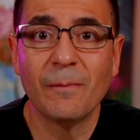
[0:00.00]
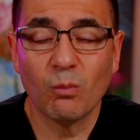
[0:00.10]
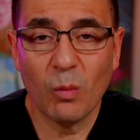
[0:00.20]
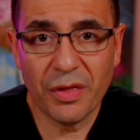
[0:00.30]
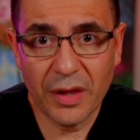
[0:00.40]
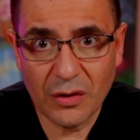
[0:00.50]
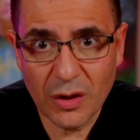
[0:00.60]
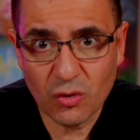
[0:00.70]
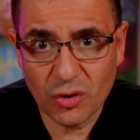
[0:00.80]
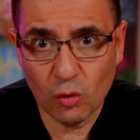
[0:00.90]
with the
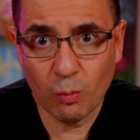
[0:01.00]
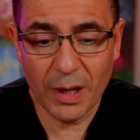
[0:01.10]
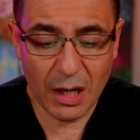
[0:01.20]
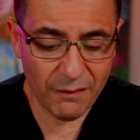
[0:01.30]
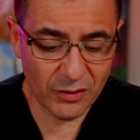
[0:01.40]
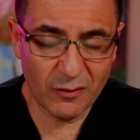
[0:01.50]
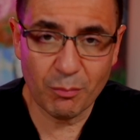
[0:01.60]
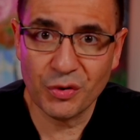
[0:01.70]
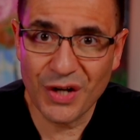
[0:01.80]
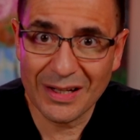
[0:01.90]
additional benefits of
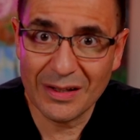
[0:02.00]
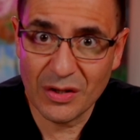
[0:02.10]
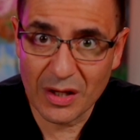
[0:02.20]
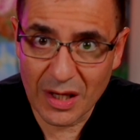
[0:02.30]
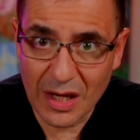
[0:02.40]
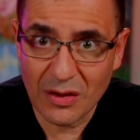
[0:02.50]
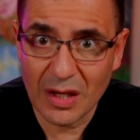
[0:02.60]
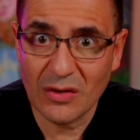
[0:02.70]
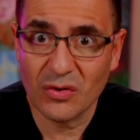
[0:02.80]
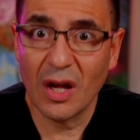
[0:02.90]
protecting your
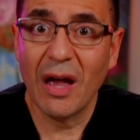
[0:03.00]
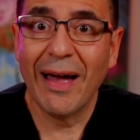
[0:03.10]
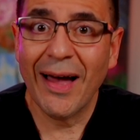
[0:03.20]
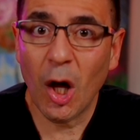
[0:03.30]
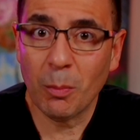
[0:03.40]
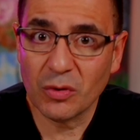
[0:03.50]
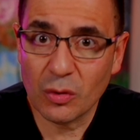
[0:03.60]
kidneys, helping to